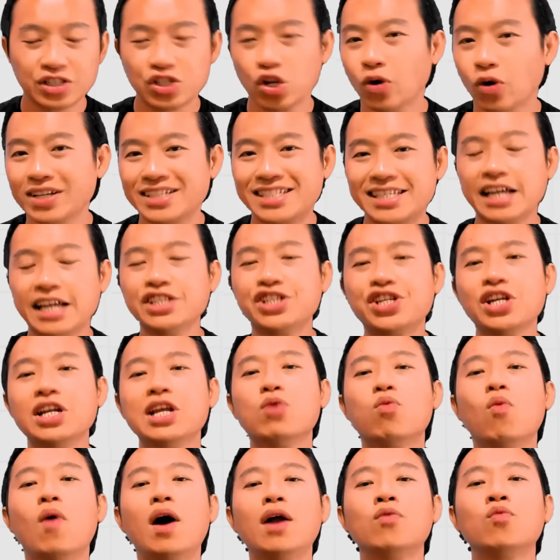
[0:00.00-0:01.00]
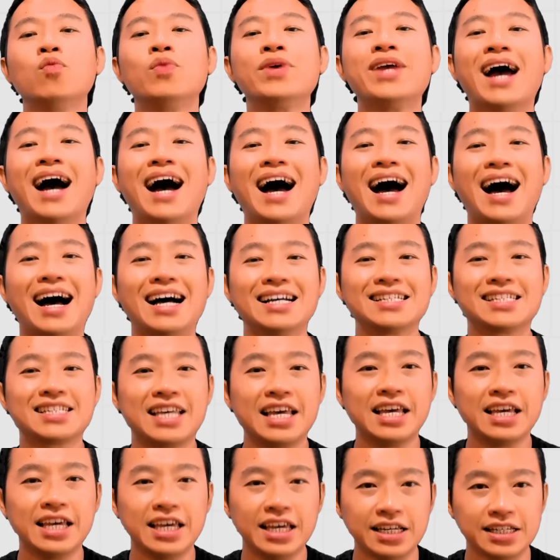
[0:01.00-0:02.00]
So essentially what we are
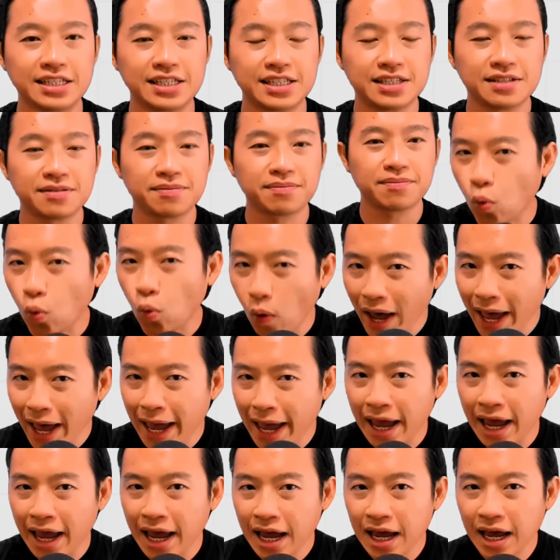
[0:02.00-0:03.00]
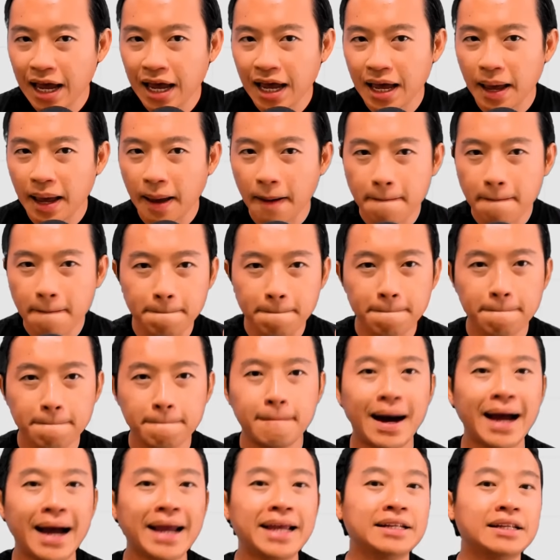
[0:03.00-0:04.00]
asking is, where
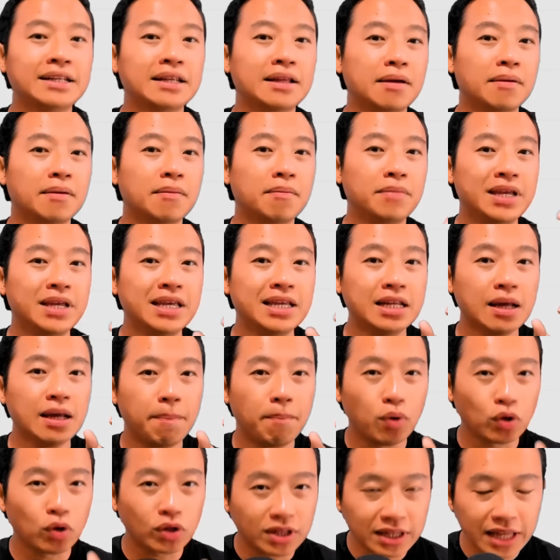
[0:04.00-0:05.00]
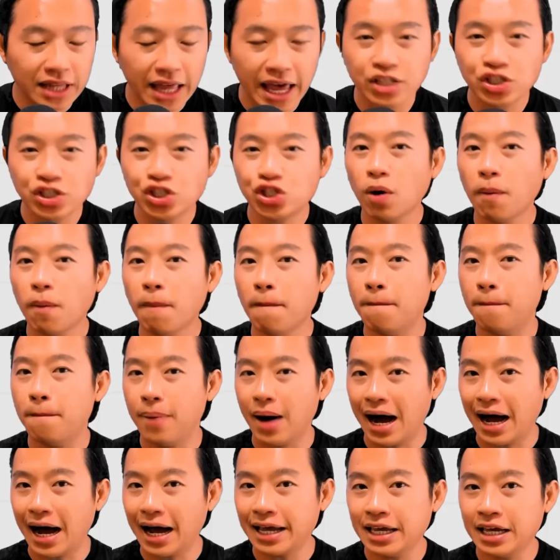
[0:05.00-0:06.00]
might be the potential
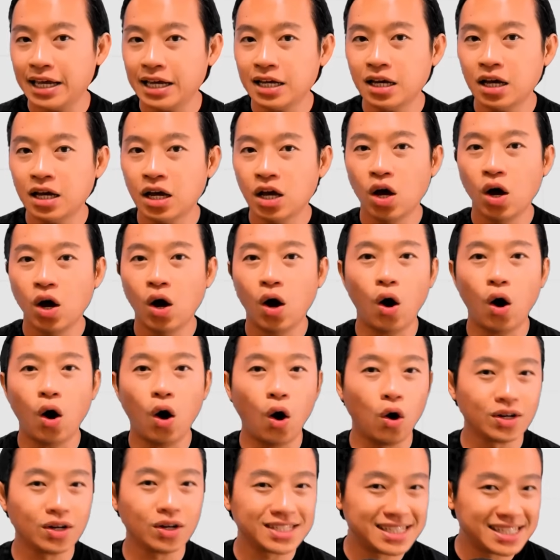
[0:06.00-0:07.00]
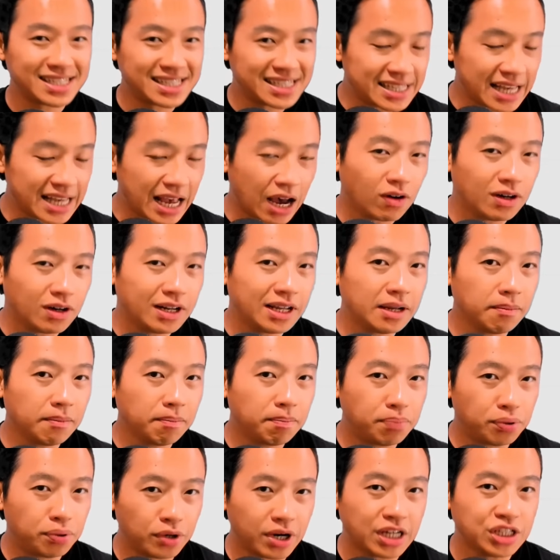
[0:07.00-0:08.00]
buying or
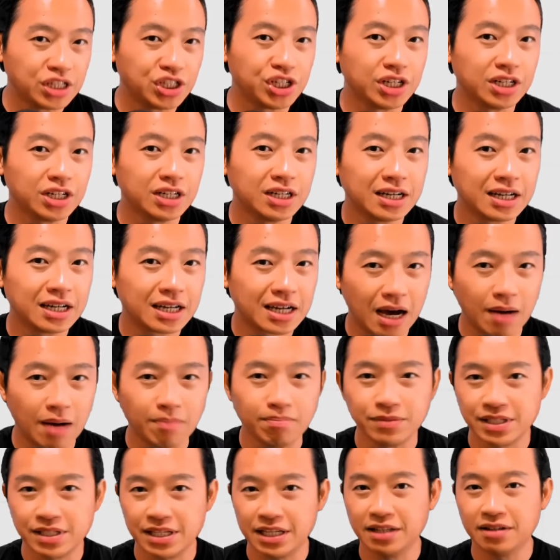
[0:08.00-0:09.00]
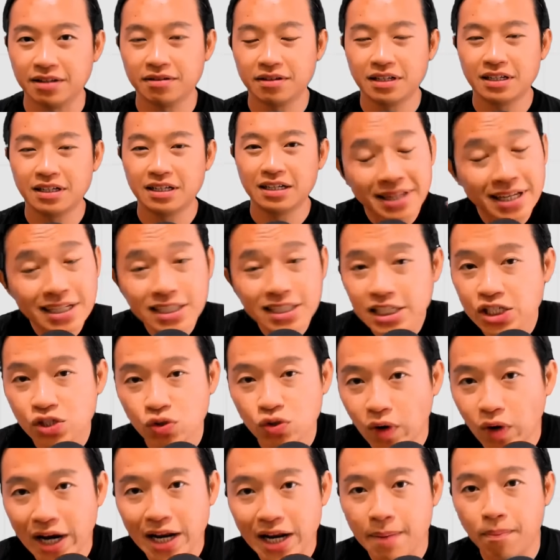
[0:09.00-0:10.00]
selling pressure comes in? This
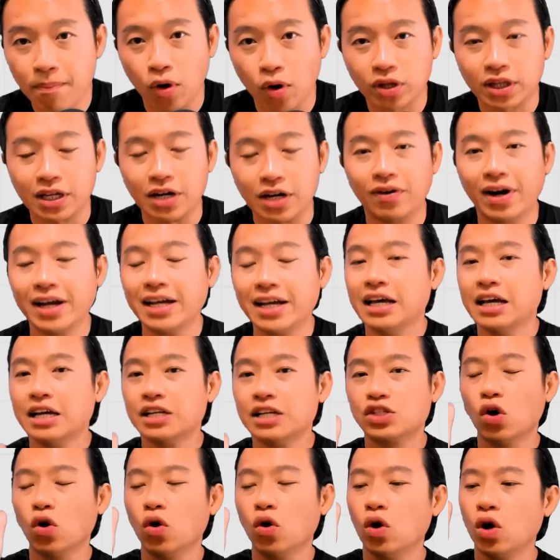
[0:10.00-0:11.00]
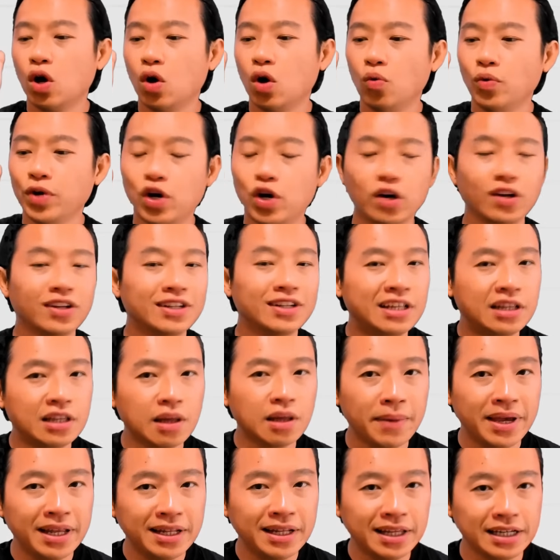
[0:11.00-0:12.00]
is really important, right? So we got to
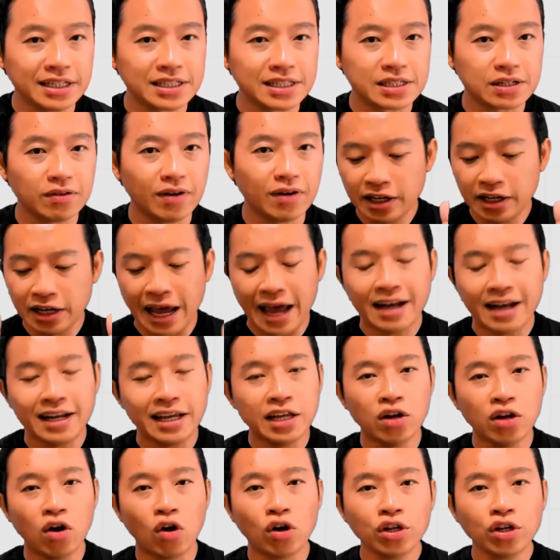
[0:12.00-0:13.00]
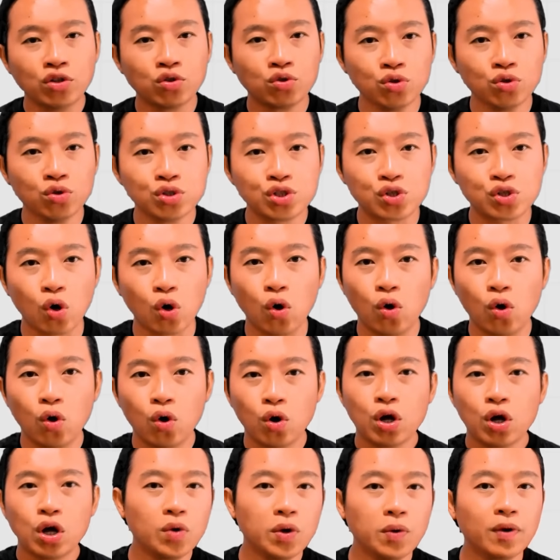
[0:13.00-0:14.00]
determine this. In order to do
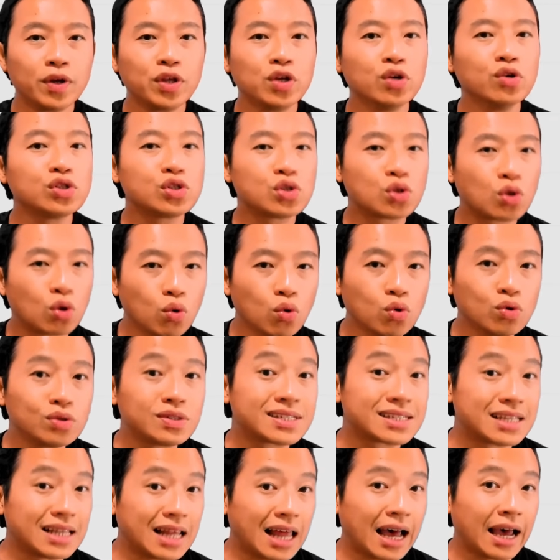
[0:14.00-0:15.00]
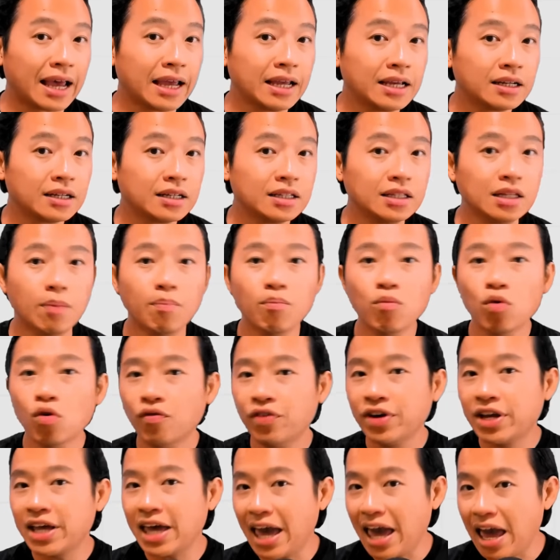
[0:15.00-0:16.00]
so, we will use tools like the
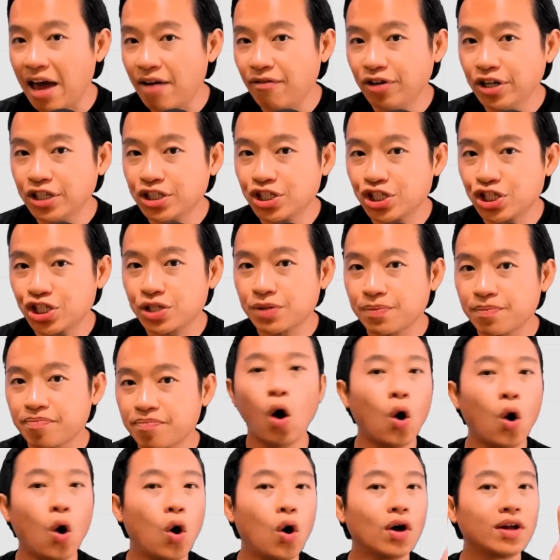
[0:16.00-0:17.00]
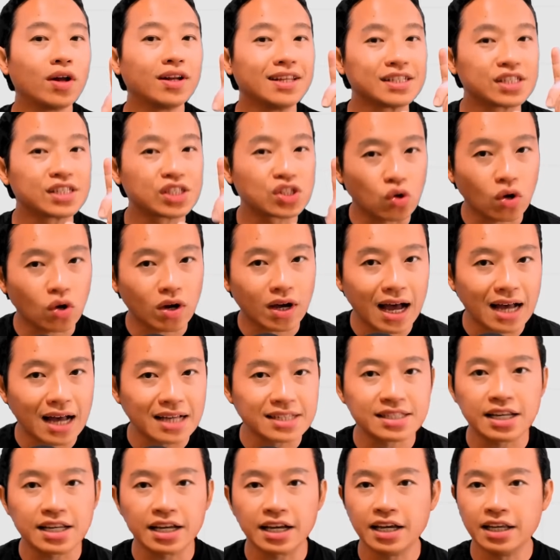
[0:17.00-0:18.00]
moving average or the
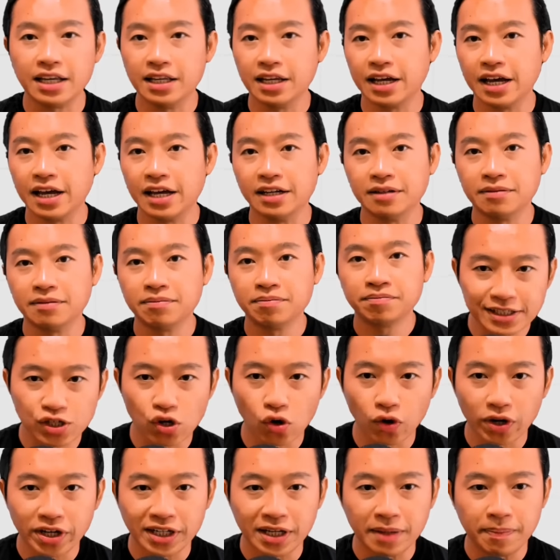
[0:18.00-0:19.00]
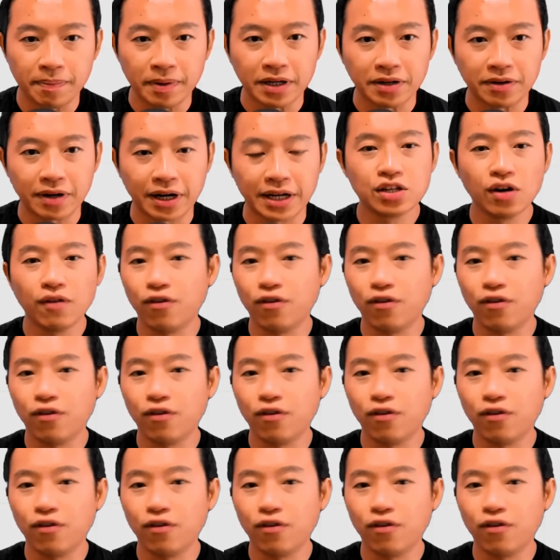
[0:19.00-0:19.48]
stochastic indicator. Let's go in deeper.